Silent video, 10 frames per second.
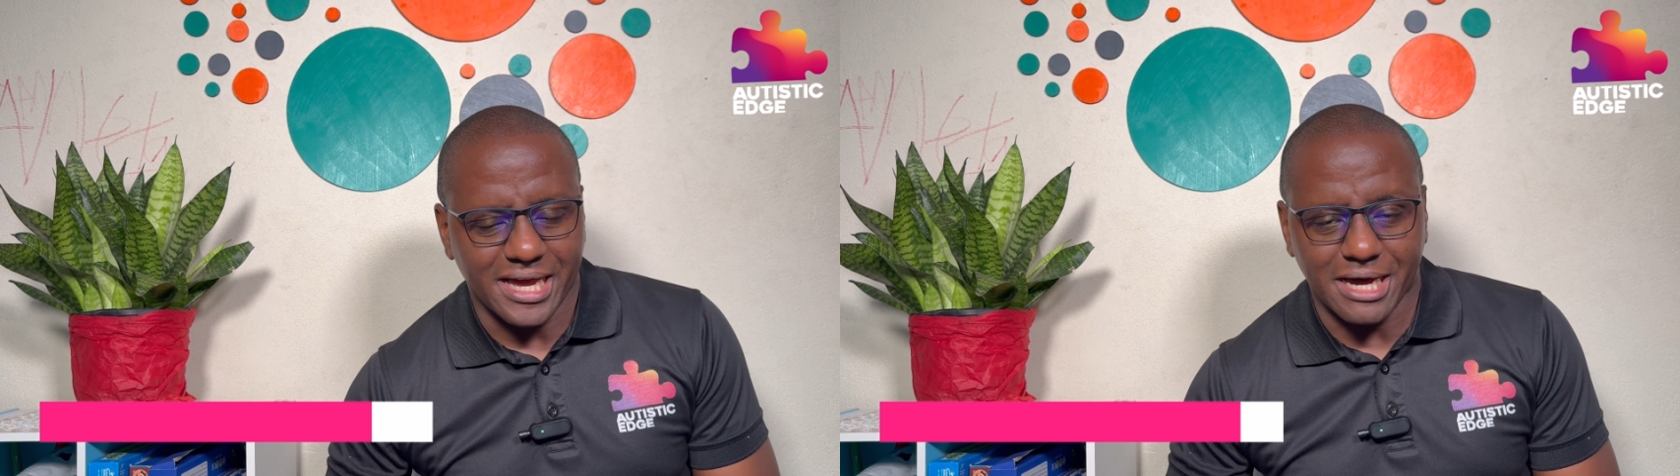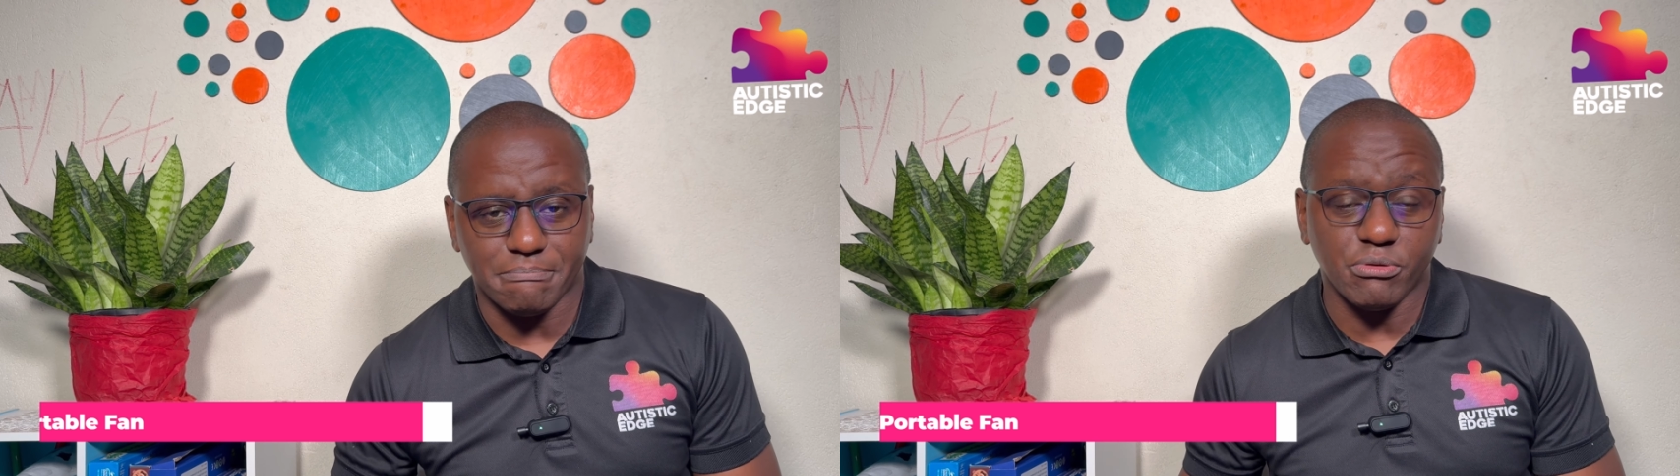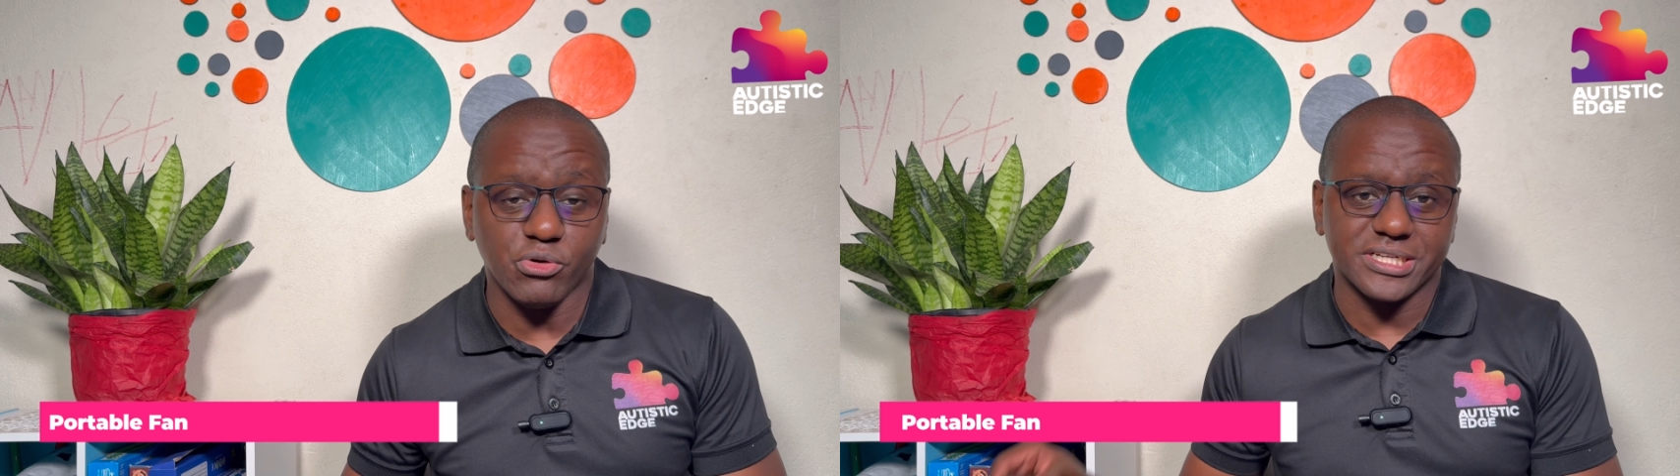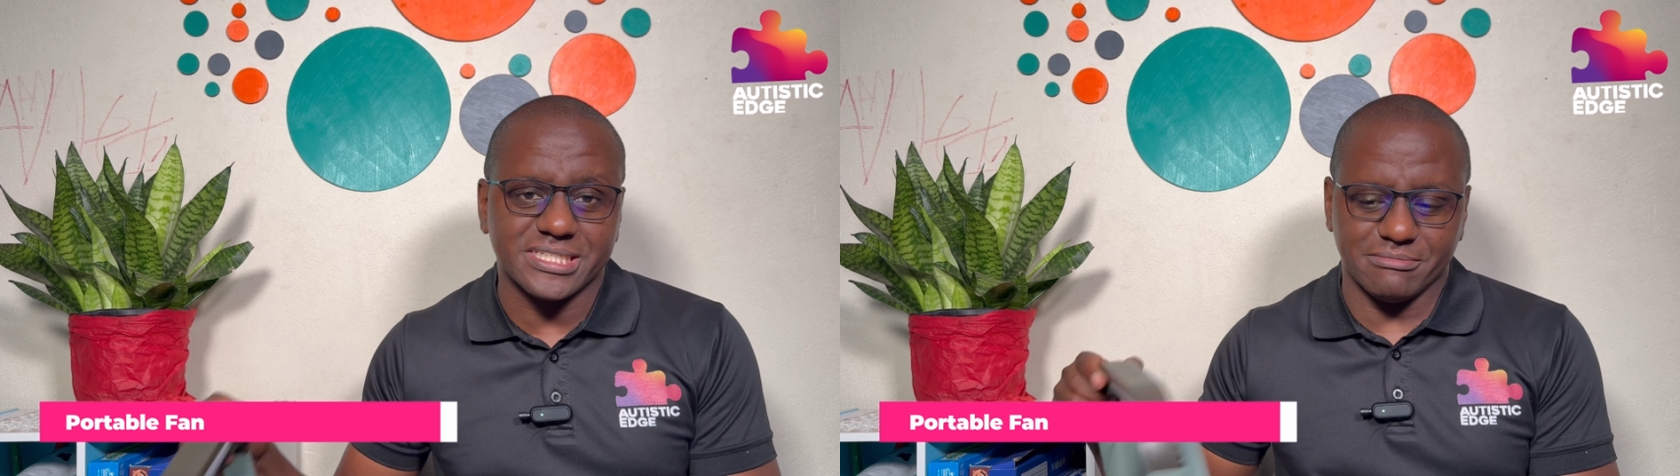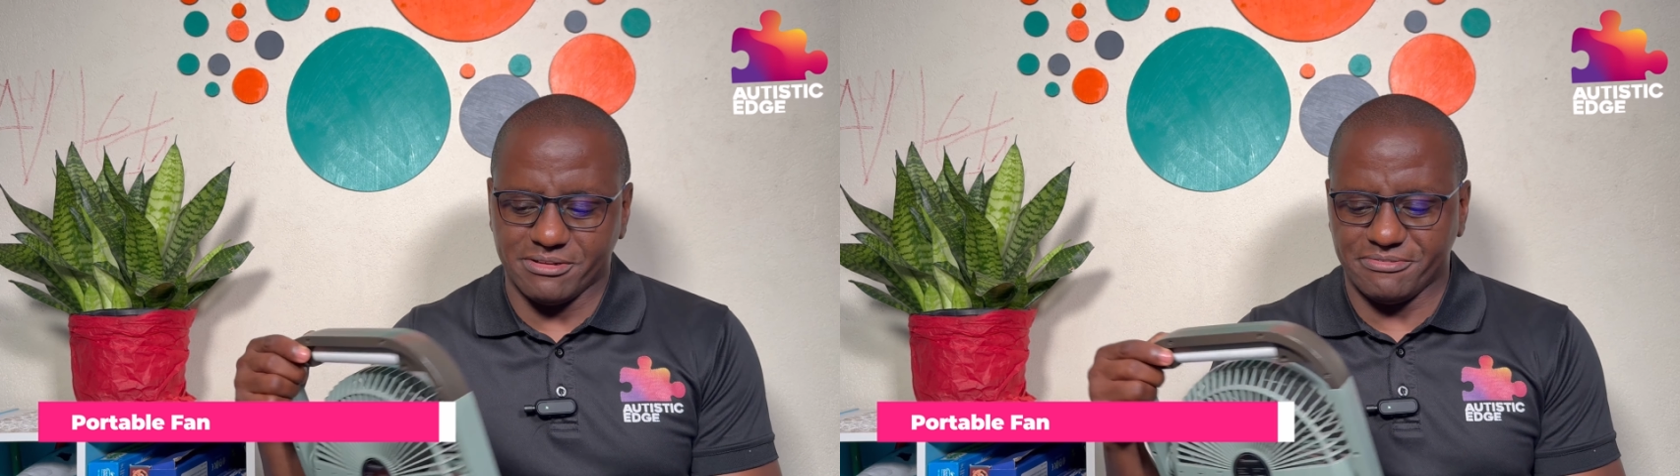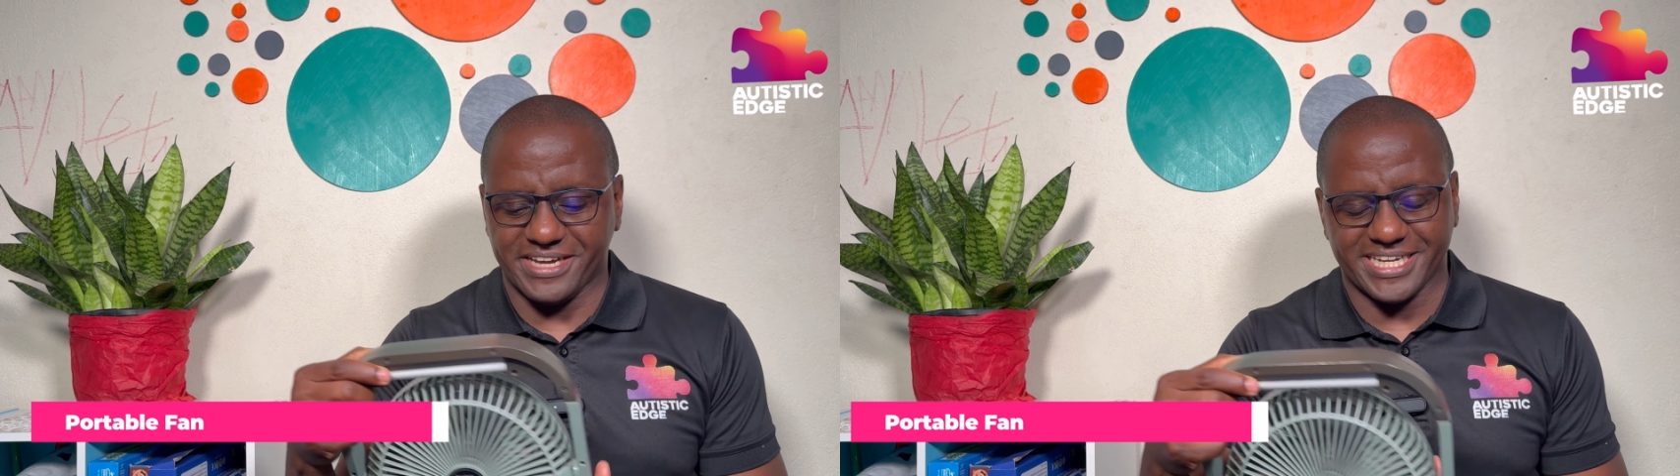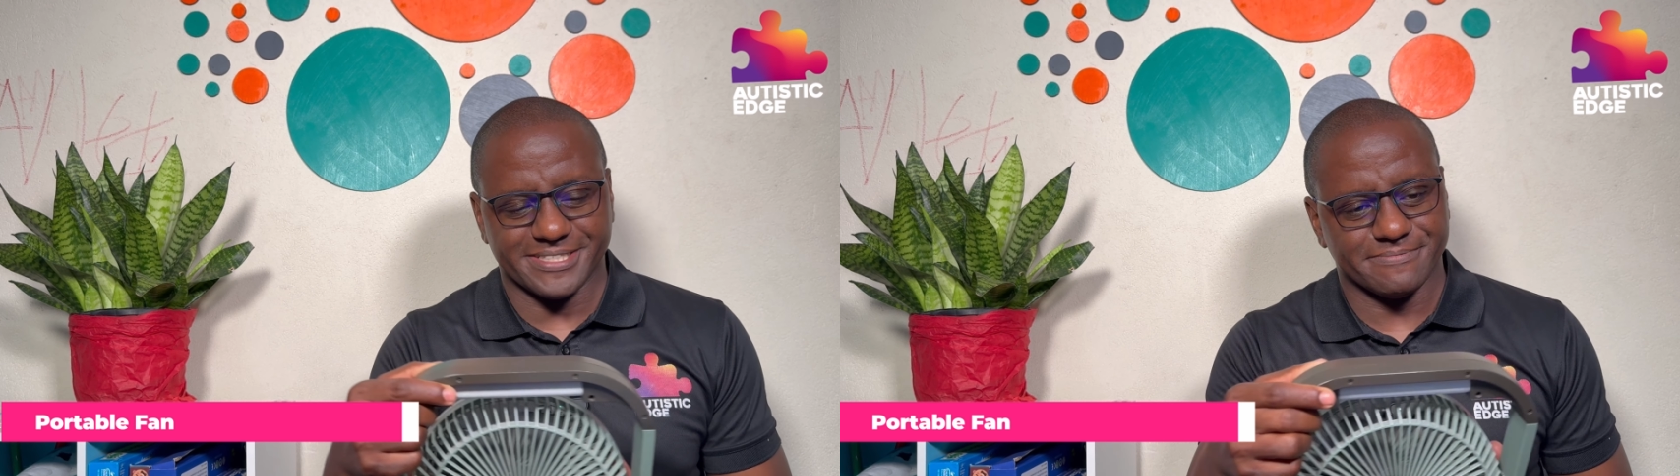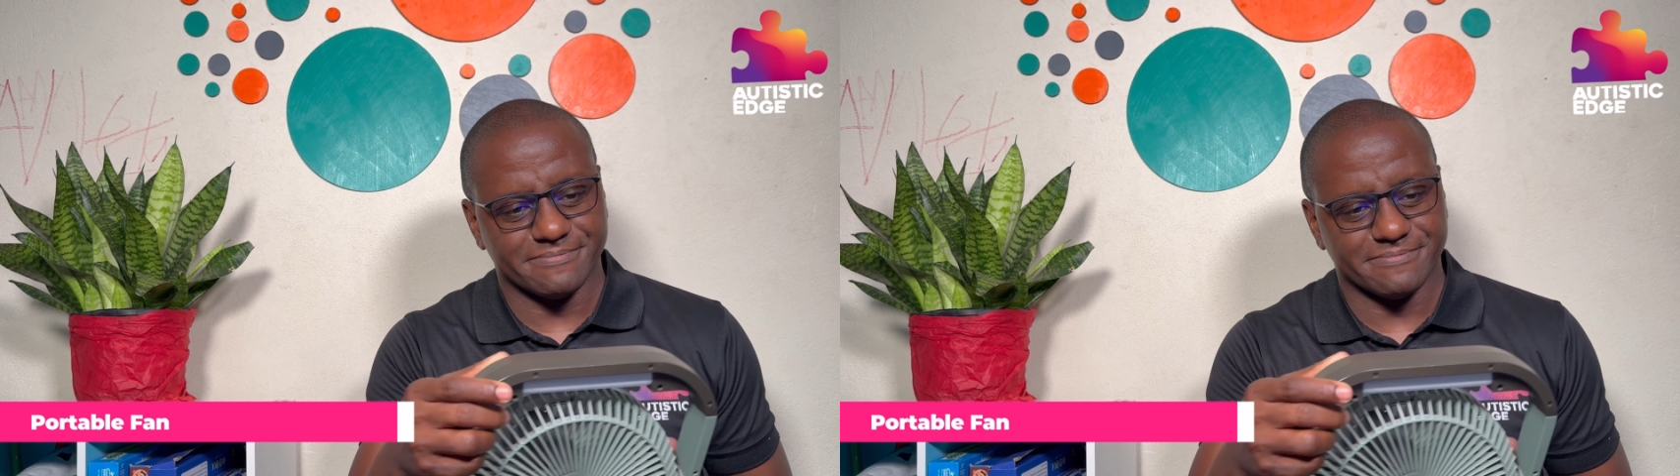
a portable fan.